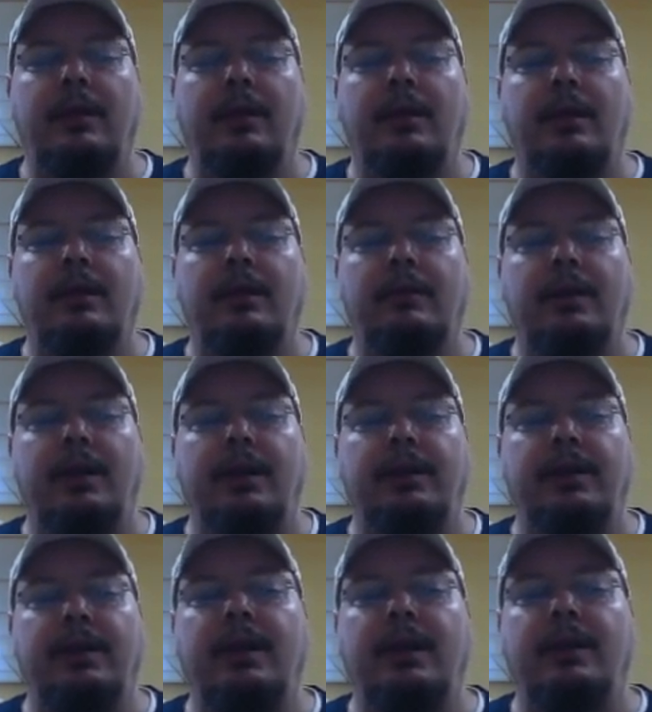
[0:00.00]
Alright,
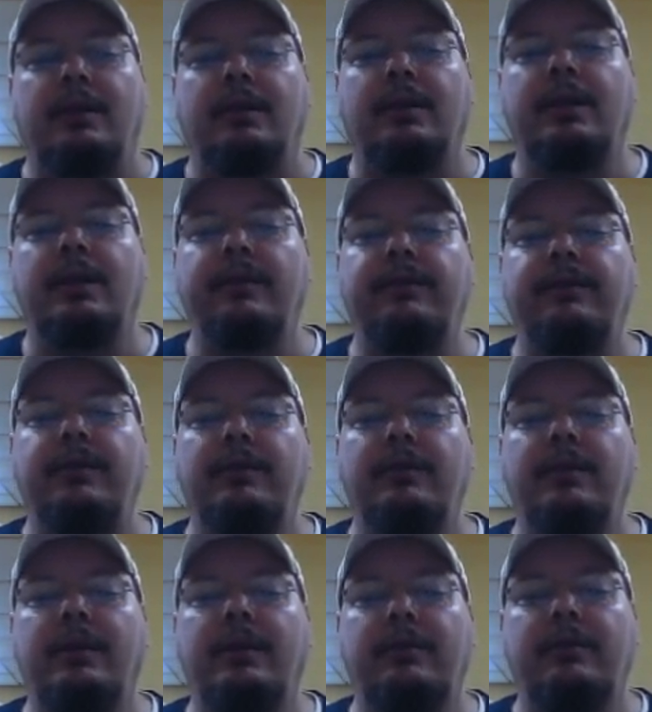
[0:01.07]
now if you
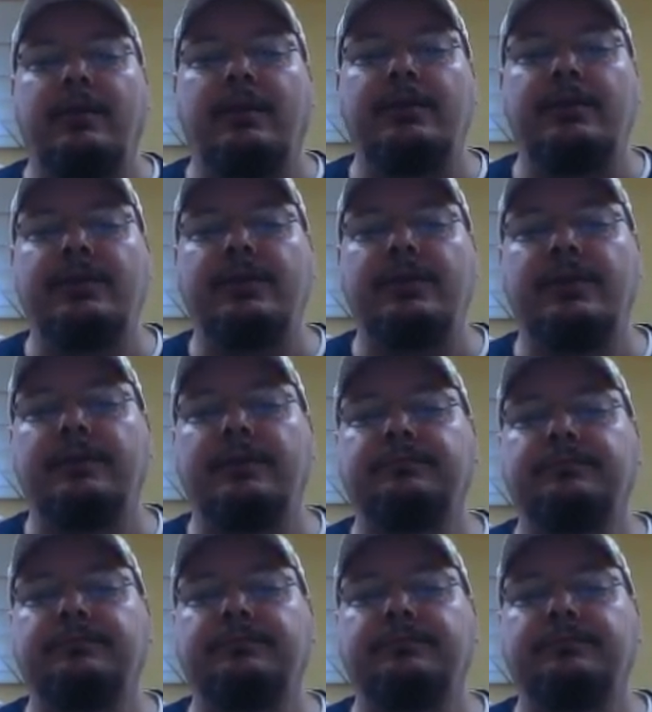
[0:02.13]
notice,